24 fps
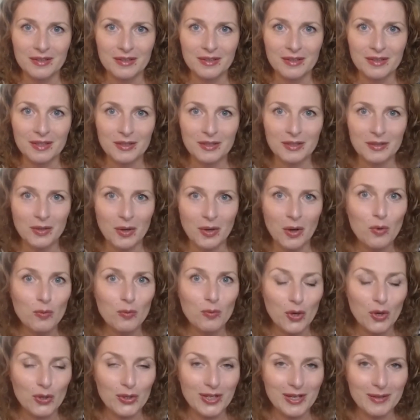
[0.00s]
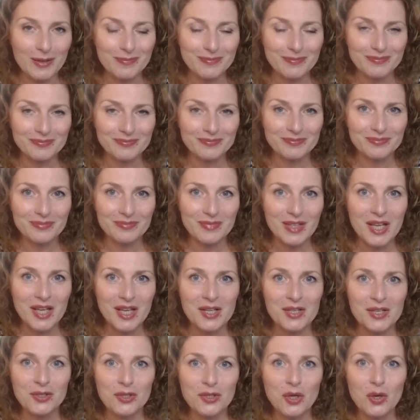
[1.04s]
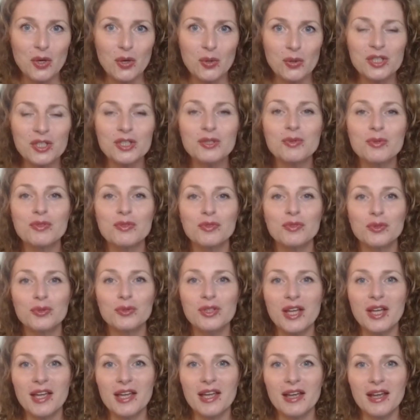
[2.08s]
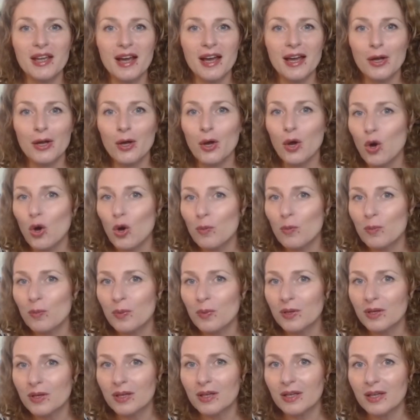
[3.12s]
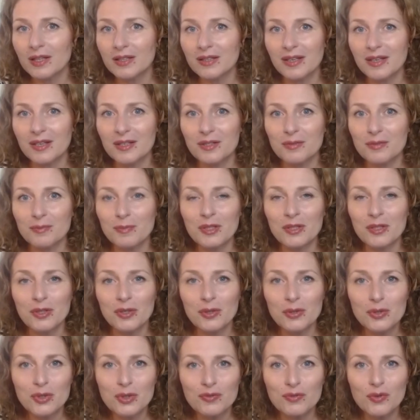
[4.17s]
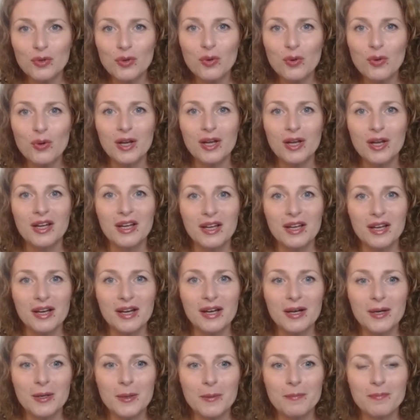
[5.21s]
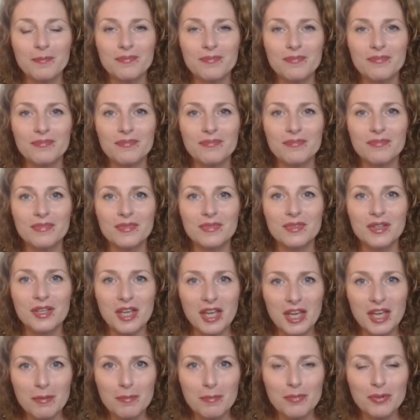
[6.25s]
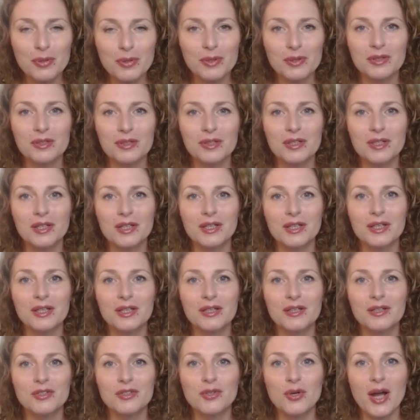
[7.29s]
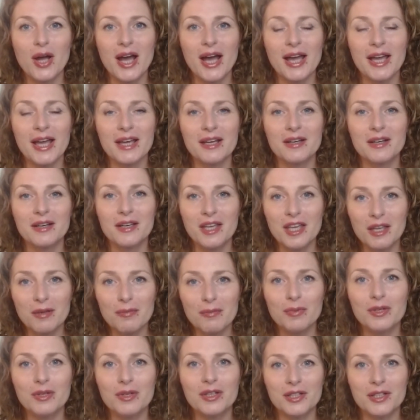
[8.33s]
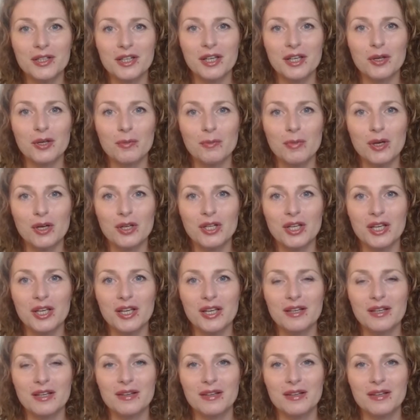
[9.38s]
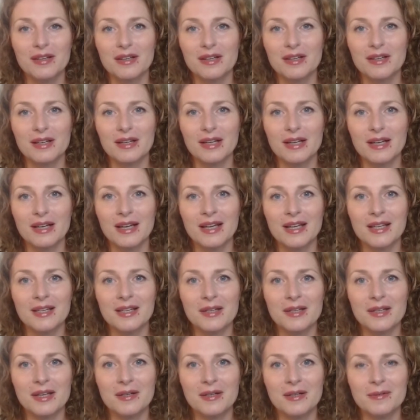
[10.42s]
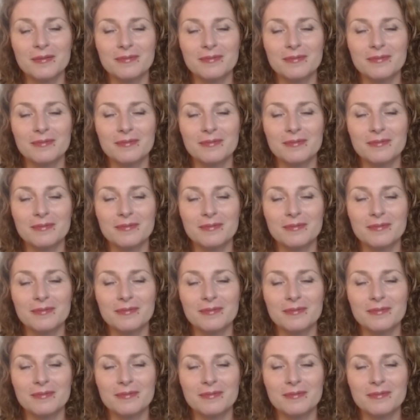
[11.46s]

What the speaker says: the whole program. So this was for today. I hope it has been useful. Keep trying, keep learning your body, and